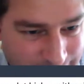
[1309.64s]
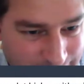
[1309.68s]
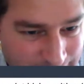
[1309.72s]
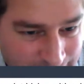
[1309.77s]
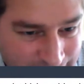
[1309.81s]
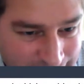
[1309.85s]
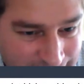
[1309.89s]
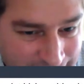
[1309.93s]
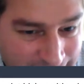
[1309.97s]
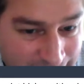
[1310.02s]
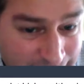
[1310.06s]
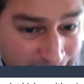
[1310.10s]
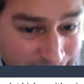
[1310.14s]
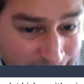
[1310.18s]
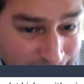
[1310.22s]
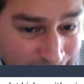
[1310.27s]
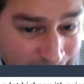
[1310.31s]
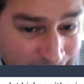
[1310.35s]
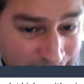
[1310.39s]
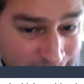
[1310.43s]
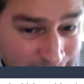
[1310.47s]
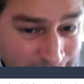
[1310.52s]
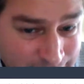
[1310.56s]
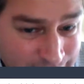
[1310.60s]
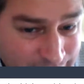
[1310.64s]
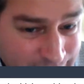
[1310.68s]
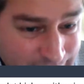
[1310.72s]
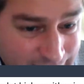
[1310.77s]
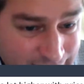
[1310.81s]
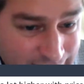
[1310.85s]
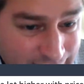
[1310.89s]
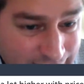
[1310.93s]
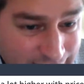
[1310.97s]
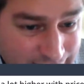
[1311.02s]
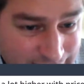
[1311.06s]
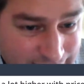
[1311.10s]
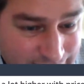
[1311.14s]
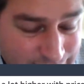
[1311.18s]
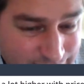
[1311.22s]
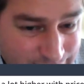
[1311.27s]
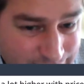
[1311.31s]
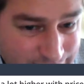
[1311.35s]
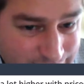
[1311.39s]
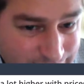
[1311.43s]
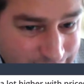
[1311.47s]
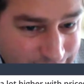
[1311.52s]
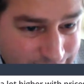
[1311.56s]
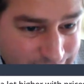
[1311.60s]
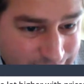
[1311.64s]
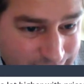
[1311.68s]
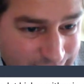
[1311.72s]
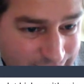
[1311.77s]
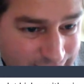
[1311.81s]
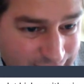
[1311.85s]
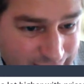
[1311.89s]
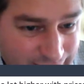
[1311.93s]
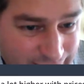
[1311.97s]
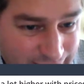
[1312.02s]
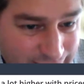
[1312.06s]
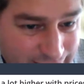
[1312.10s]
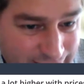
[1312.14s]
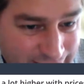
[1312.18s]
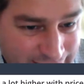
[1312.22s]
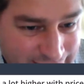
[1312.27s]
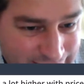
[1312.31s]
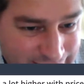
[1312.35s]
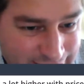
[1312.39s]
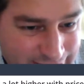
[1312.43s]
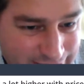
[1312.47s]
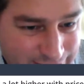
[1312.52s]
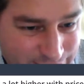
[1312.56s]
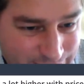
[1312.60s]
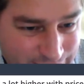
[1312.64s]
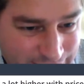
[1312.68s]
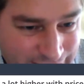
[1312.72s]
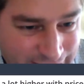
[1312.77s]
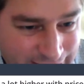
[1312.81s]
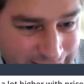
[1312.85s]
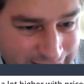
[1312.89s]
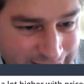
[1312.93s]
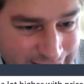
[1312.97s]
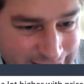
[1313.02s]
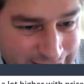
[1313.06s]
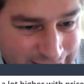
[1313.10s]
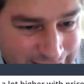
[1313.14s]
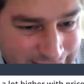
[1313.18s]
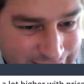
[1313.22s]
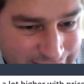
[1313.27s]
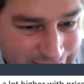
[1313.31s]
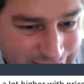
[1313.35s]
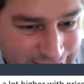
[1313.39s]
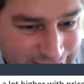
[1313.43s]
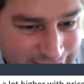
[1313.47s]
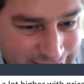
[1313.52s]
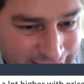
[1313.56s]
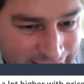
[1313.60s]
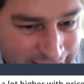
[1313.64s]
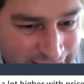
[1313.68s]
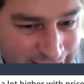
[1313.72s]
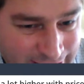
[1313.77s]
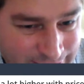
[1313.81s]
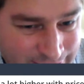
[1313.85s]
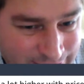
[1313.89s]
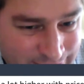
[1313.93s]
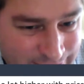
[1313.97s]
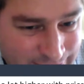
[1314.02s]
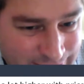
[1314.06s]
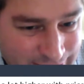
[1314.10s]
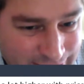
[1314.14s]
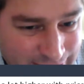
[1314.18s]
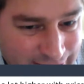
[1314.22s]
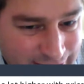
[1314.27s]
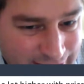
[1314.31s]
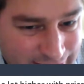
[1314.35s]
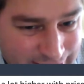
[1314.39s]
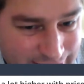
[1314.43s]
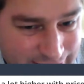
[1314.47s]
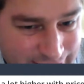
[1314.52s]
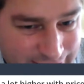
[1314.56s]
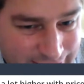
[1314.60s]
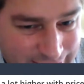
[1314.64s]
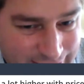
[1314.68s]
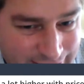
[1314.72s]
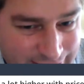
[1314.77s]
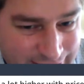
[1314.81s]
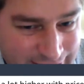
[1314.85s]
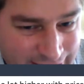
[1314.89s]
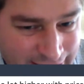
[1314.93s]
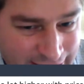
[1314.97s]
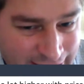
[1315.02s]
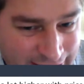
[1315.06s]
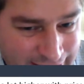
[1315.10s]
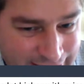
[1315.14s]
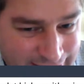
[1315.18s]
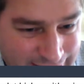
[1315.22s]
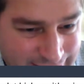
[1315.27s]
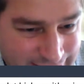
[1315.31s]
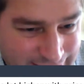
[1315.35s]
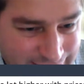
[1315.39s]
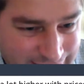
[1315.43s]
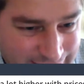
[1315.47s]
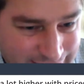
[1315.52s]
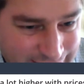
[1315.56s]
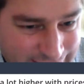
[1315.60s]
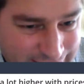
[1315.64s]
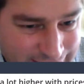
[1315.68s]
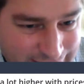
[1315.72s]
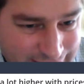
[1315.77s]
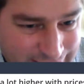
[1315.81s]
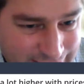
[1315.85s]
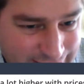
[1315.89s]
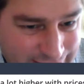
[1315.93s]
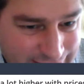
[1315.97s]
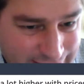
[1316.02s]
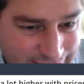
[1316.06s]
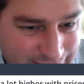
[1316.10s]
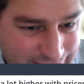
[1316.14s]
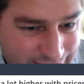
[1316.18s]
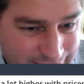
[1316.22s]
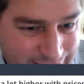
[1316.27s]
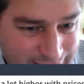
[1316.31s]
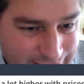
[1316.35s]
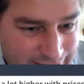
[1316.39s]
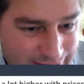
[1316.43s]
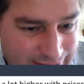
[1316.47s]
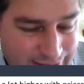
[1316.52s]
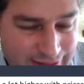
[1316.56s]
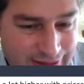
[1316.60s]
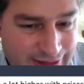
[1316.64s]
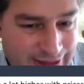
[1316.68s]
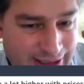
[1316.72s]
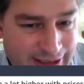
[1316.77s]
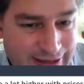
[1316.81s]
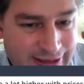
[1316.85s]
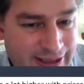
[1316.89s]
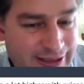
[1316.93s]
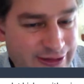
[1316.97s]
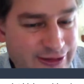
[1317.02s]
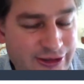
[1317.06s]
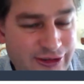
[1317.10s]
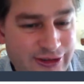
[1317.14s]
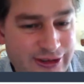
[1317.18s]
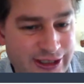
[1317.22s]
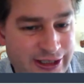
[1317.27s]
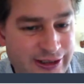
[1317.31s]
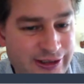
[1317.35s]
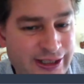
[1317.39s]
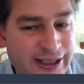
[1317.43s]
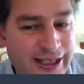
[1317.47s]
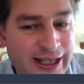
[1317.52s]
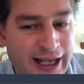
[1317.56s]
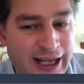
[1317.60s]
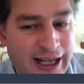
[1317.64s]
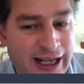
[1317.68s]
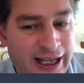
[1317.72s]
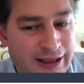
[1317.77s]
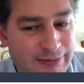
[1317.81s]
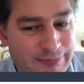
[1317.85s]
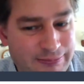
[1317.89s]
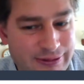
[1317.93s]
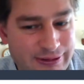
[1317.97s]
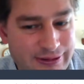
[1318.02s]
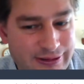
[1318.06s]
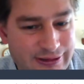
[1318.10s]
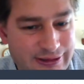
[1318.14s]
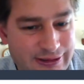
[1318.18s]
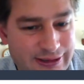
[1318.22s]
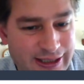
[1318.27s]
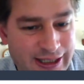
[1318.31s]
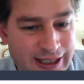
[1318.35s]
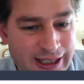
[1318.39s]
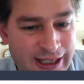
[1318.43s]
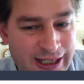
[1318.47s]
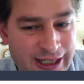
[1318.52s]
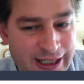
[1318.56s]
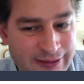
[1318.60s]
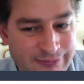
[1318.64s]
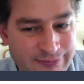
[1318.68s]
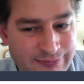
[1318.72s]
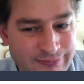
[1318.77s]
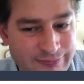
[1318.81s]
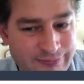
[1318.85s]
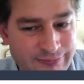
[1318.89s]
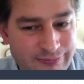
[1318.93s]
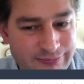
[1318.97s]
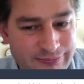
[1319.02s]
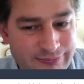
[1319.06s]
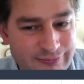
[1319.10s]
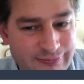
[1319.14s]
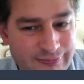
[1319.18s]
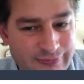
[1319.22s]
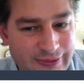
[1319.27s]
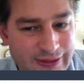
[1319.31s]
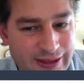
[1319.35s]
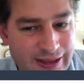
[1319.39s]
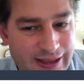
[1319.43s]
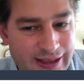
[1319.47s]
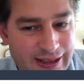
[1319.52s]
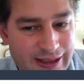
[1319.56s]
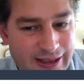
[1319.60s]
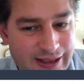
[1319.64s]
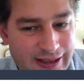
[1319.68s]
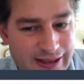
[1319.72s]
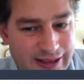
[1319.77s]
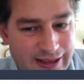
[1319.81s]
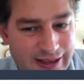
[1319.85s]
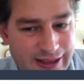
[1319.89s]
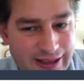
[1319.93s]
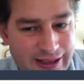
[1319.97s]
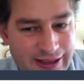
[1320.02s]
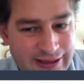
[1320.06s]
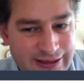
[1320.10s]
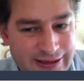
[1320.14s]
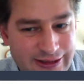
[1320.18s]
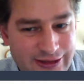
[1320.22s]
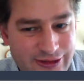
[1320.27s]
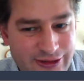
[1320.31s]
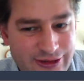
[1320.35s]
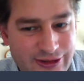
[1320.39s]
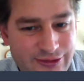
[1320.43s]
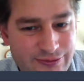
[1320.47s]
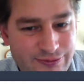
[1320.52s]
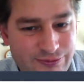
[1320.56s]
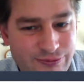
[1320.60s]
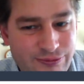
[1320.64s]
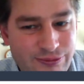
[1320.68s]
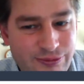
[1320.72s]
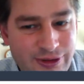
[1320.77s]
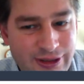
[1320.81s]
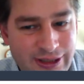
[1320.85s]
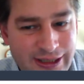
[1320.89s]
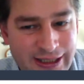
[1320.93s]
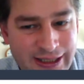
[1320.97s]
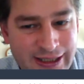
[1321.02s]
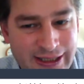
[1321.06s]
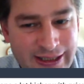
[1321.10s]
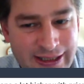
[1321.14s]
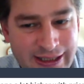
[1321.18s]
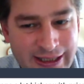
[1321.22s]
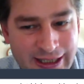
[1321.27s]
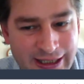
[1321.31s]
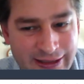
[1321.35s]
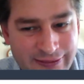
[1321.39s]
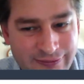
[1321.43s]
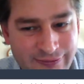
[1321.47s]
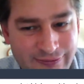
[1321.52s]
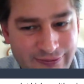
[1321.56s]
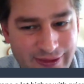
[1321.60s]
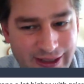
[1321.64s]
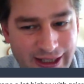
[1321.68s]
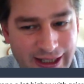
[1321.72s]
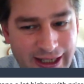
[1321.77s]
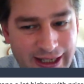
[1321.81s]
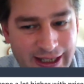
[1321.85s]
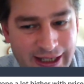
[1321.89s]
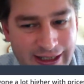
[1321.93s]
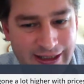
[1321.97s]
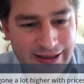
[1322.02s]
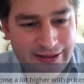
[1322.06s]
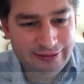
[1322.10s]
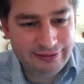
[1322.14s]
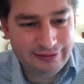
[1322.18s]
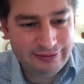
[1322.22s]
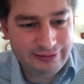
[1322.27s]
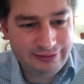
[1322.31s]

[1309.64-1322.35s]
but yeah um it's ridiculous um that they're, they're just going up um and it's just really unfair